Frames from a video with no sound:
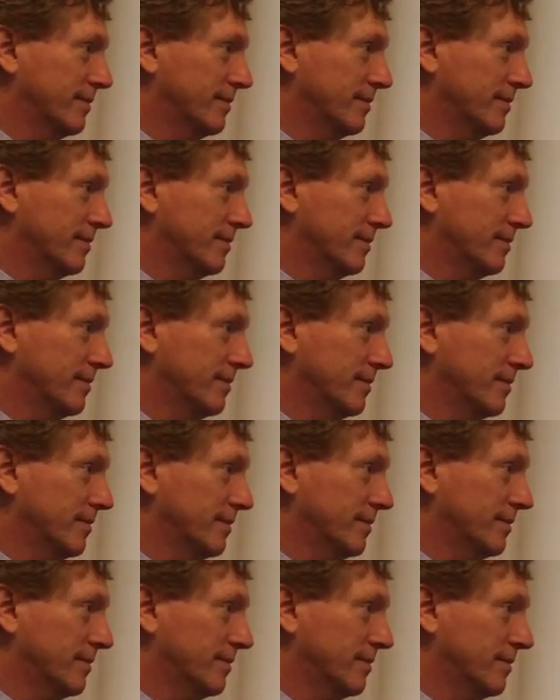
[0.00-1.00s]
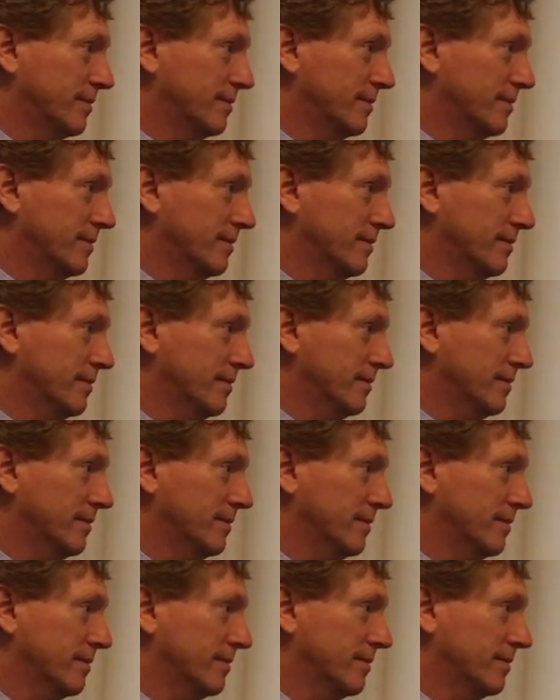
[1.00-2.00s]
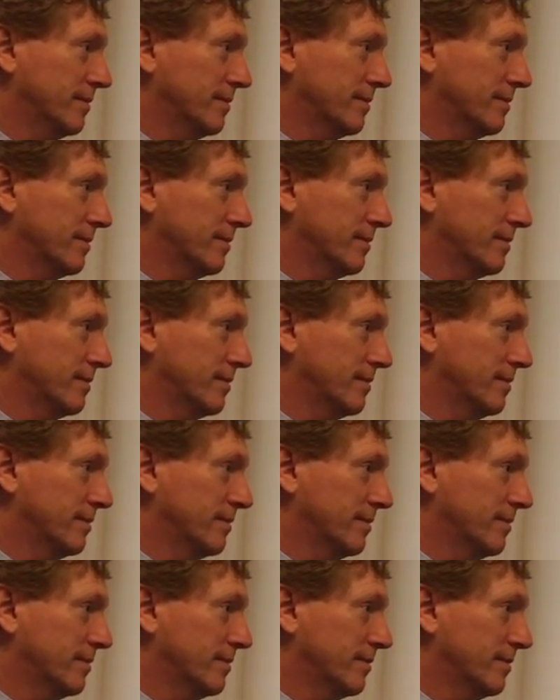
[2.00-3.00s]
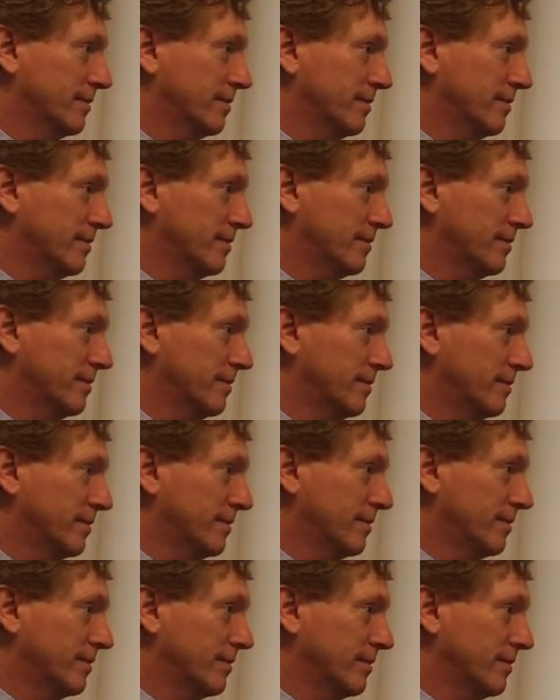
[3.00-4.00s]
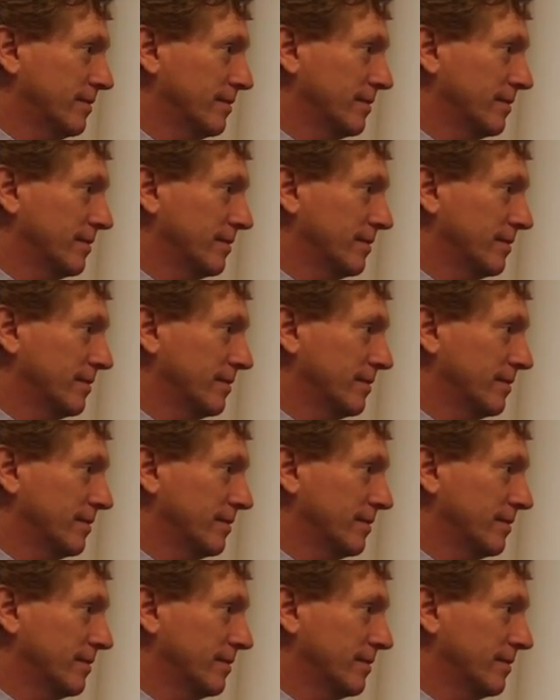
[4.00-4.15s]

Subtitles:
(silent)